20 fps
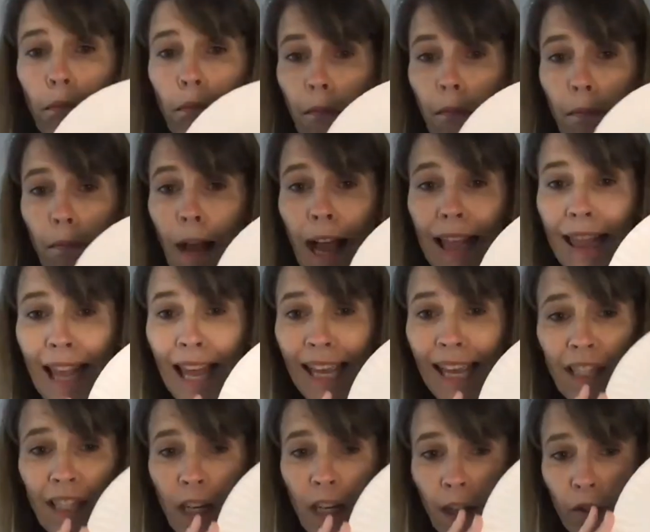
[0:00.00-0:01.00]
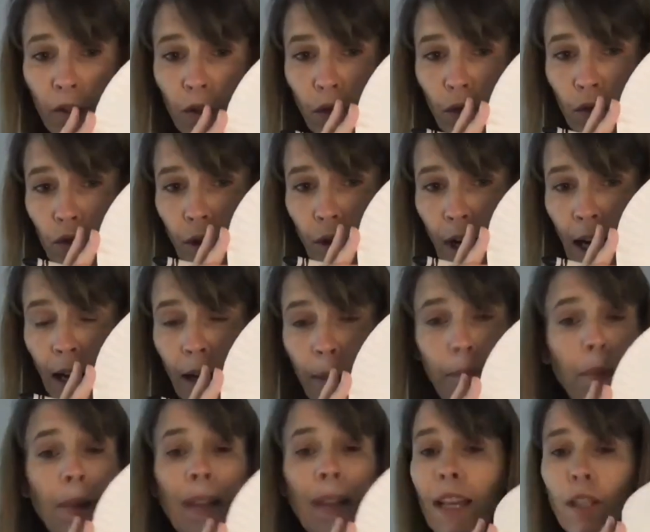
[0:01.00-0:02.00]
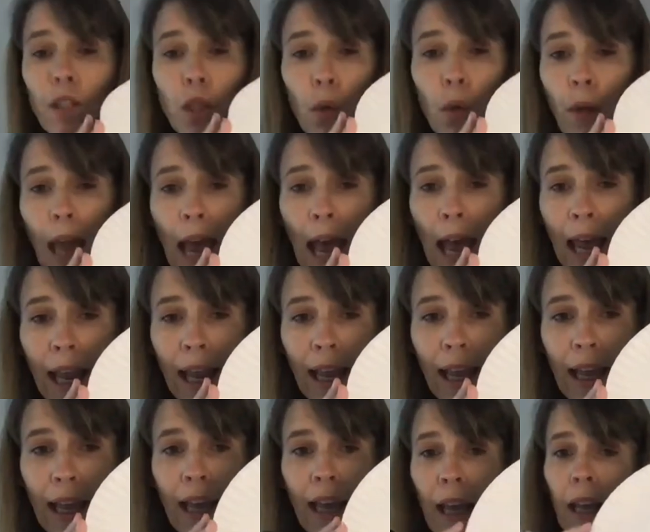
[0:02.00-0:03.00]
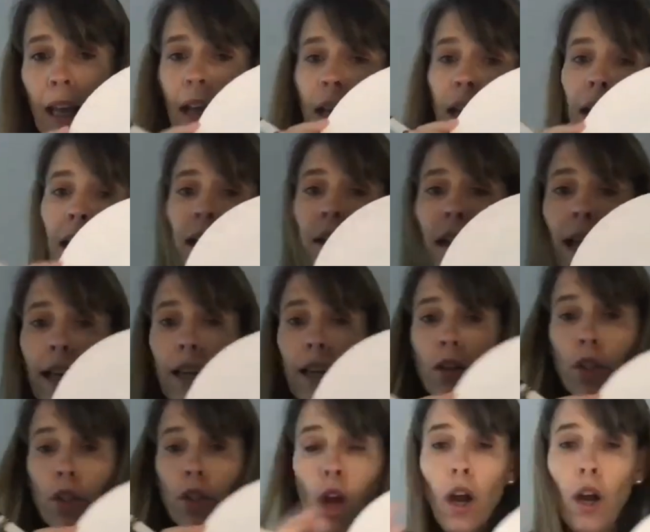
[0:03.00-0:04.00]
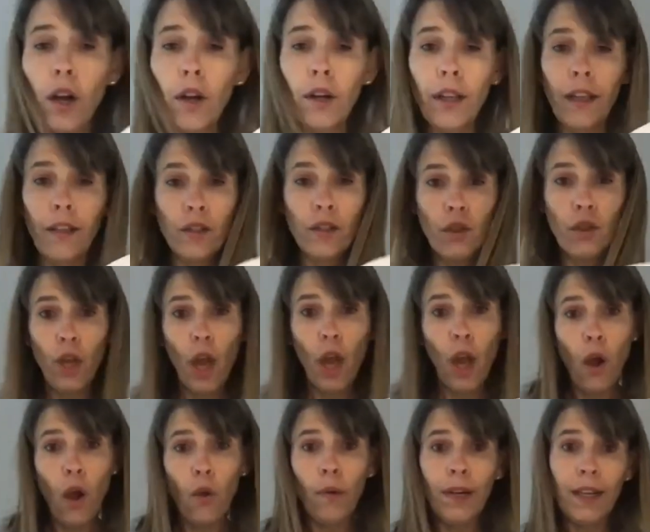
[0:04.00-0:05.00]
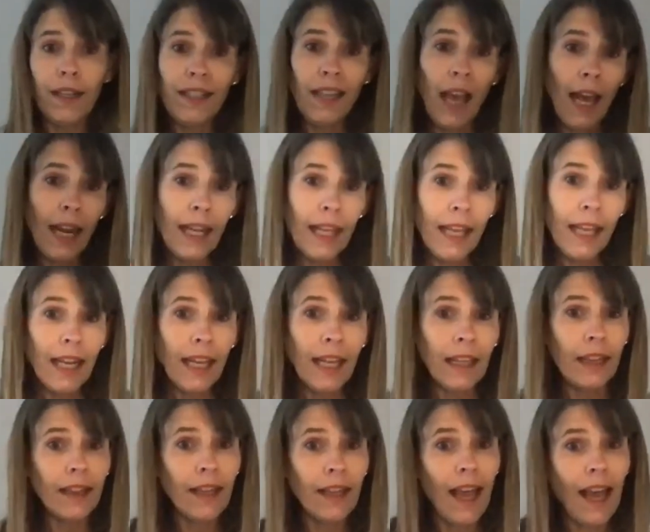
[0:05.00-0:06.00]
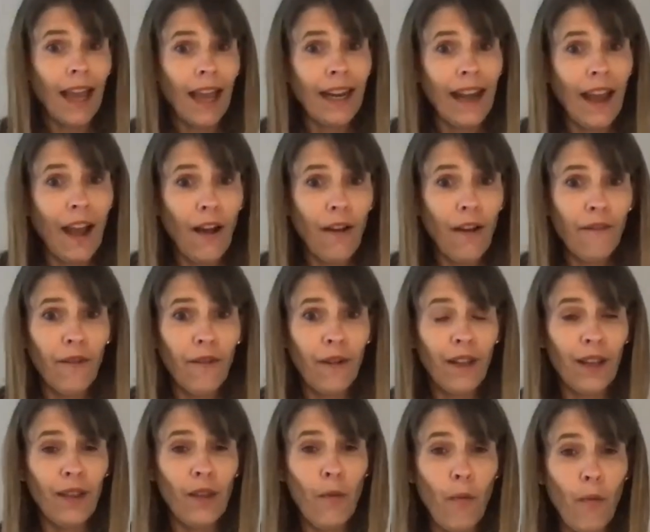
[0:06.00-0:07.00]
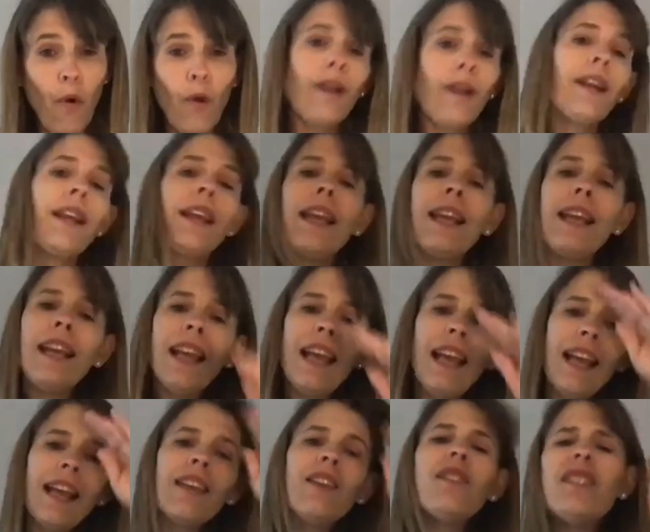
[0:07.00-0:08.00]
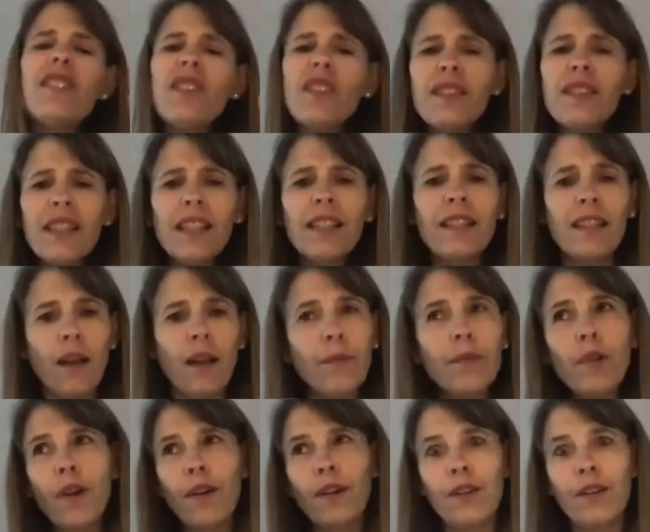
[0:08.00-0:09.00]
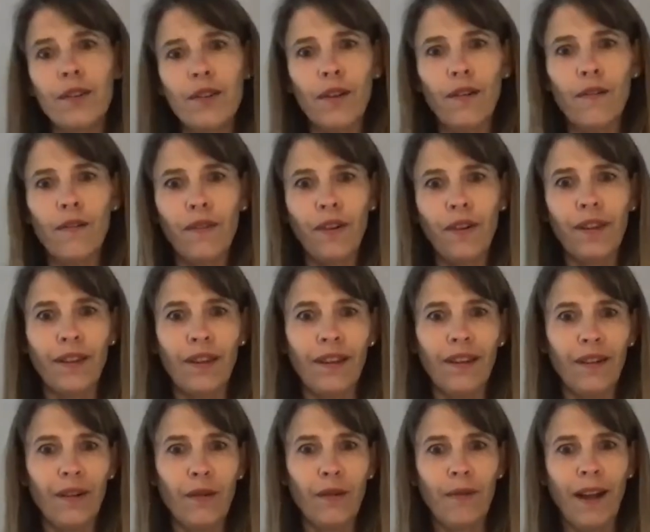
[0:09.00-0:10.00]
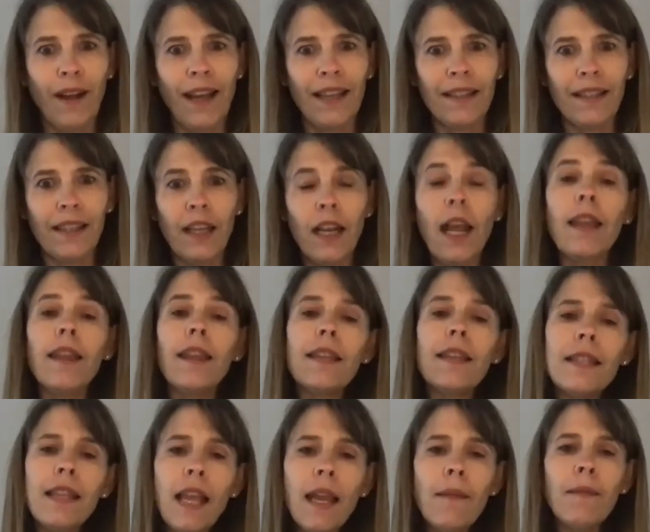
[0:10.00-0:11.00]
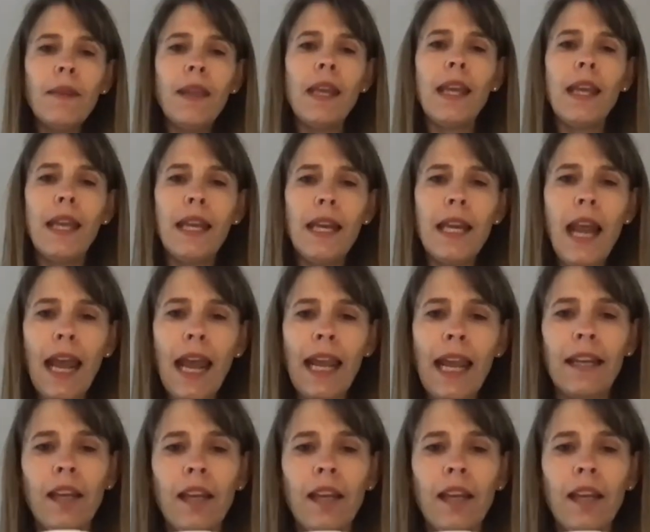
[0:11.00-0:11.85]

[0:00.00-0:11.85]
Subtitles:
my line's not so straight, but that's okay. Light and dark, as you know, when it's kind of getting light out for in the morning, you still see some darkness over in the horizon, and the same thing at night.